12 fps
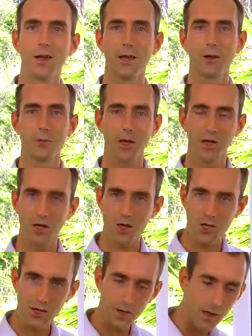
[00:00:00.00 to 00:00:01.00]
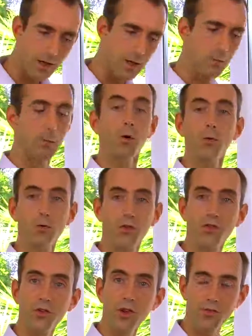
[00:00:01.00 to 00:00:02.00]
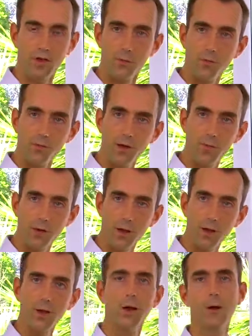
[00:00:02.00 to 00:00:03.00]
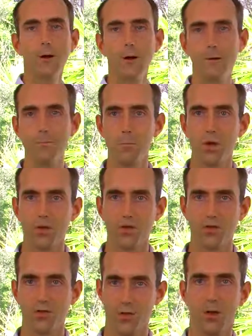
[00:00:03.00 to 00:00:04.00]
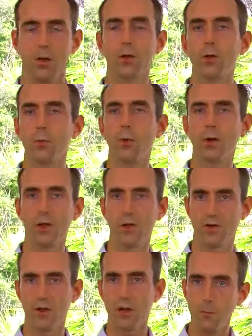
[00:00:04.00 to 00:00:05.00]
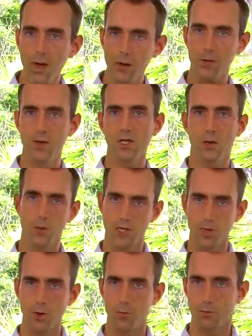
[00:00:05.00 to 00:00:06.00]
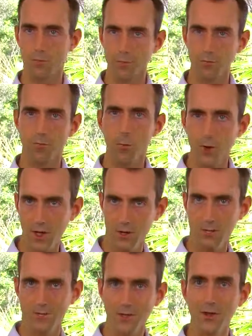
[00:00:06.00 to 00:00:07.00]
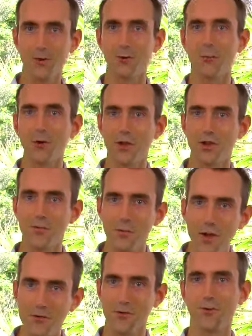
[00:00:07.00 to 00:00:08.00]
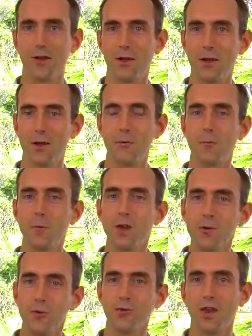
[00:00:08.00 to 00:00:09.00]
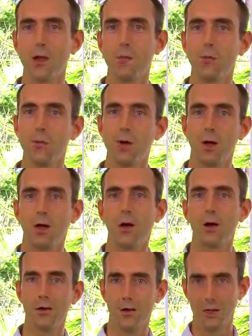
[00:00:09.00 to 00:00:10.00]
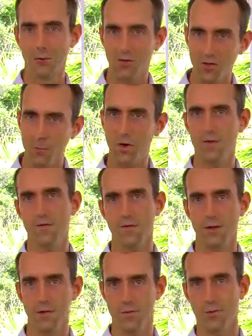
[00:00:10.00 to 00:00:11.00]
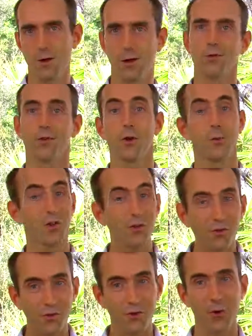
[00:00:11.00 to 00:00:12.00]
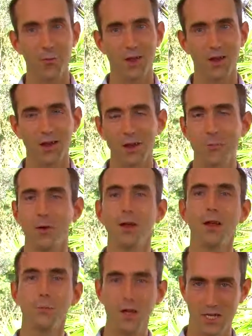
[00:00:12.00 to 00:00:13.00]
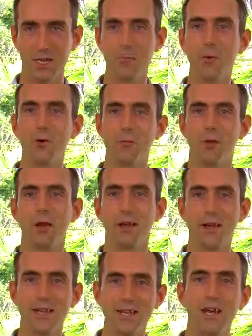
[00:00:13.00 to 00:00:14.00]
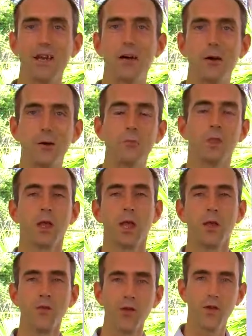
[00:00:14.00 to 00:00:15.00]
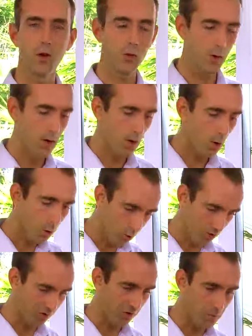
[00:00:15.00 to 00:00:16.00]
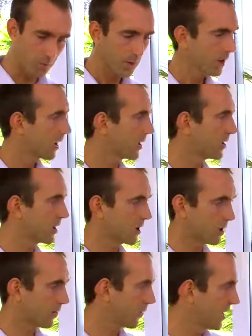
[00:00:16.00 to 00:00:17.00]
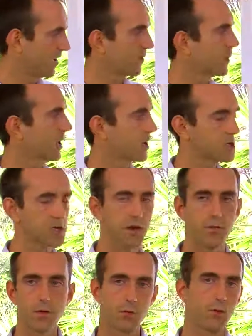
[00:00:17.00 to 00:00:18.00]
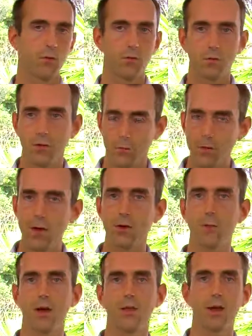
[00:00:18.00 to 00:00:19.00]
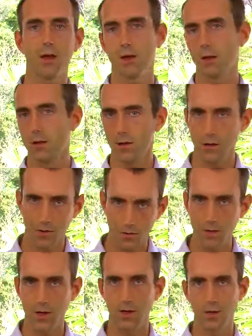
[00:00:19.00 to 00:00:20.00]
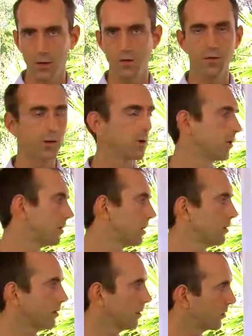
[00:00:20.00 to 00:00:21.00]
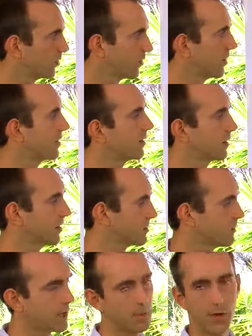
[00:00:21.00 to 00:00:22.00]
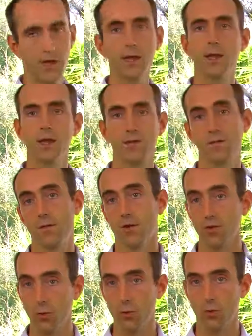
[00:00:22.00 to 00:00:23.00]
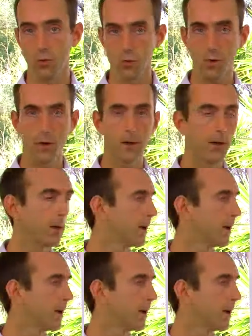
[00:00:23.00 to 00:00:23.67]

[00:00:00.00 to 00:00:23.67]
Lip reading: It may actually get more acidic temporarily because your body is getting better, and so it's not robbing your body of minerals anymore in order to buffer it, right? So I hope that's not too complicated, but basically bottom line is if you feel awesome and you get a reading of pH 7 or around about that, great, good for you. Then you just need to do these minimally, if at all, right?